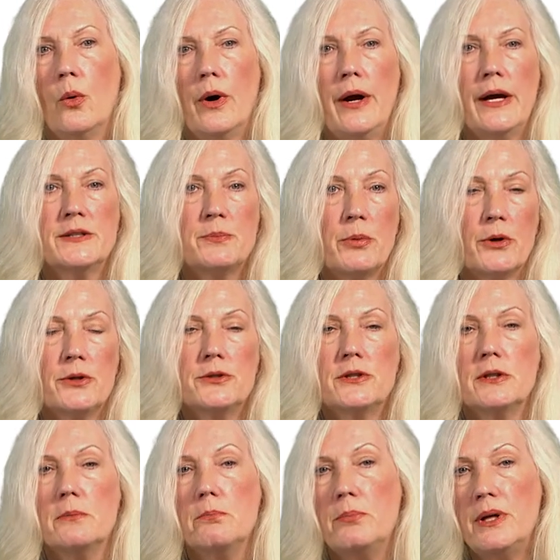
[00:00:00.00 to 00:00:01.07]
whereas
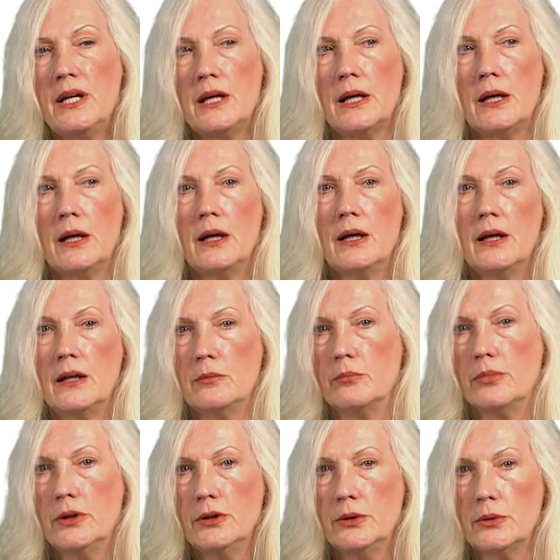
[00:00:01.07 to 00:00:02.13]
person B,
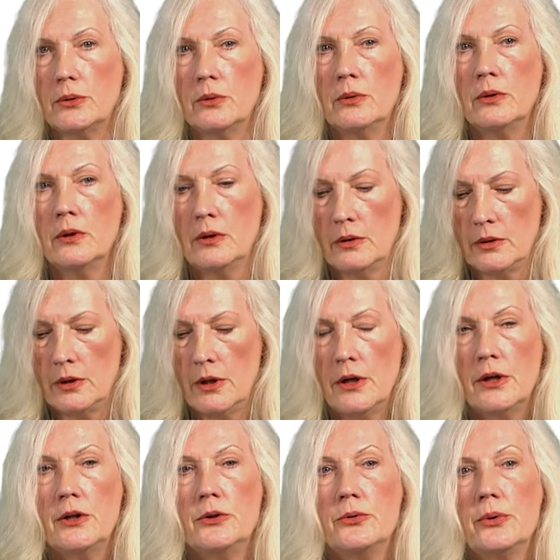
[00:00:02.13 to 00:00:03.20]
in blue,
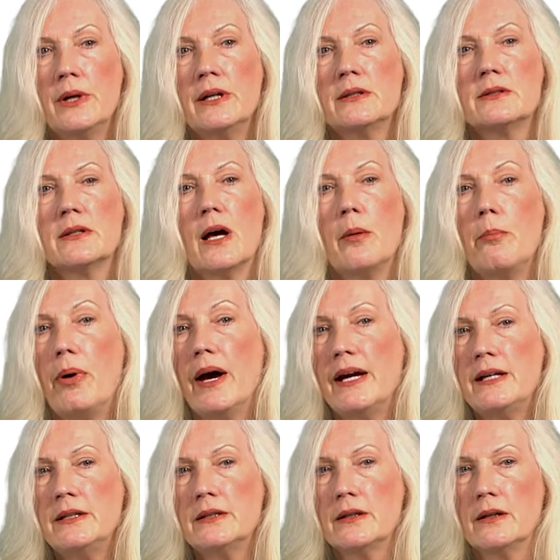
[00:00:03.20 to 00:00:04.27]
drinks a
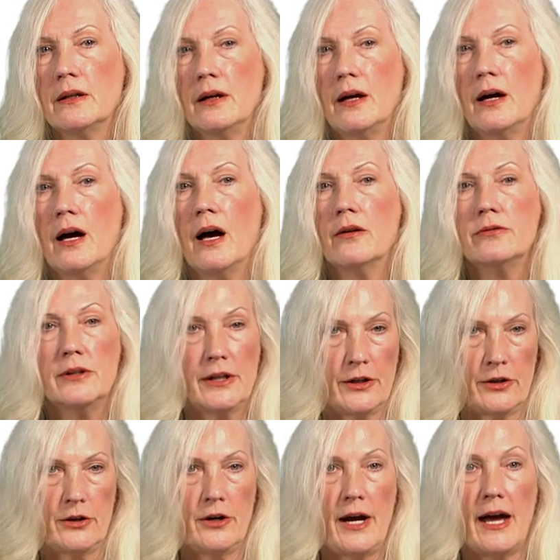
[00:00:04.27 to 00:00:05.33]
pint of
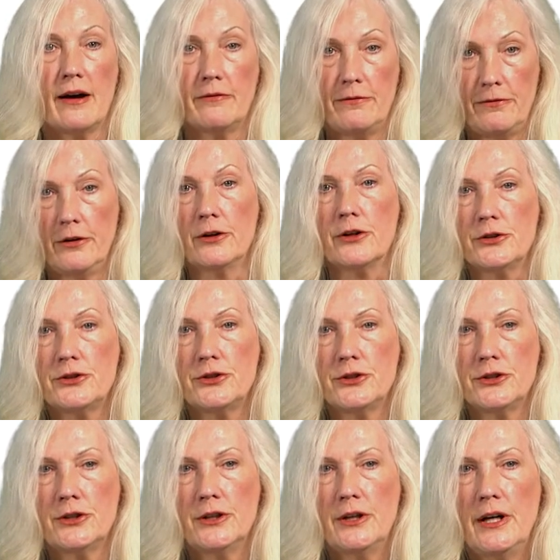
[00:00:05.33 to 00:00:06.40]
liquor at
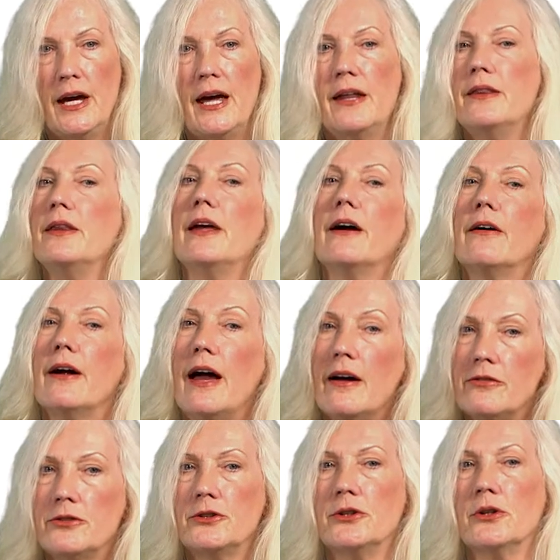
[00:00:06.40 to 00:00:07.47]
first, and
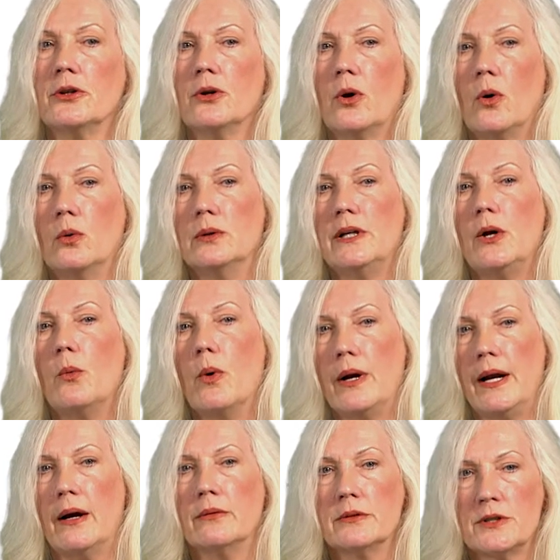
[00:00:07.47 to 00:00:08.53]
thereafter only
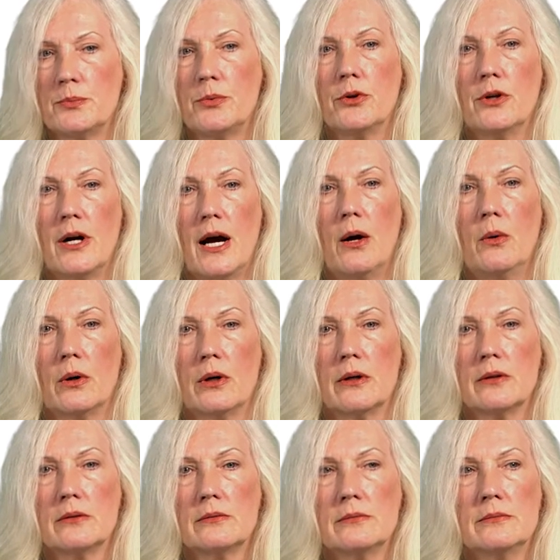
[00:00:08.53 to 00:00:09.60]
1 ounce per
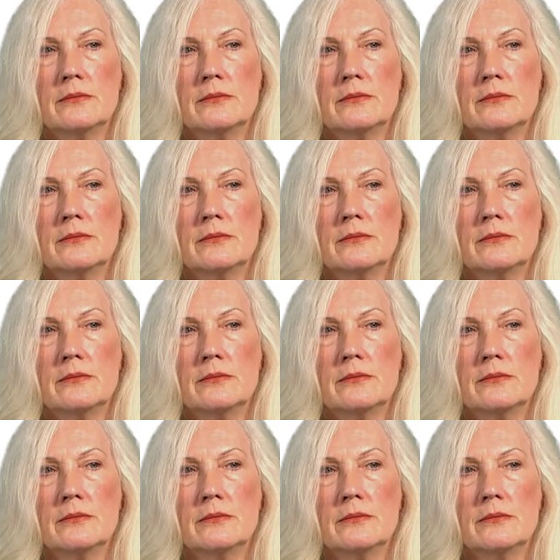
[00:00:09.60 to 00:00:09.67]
hour.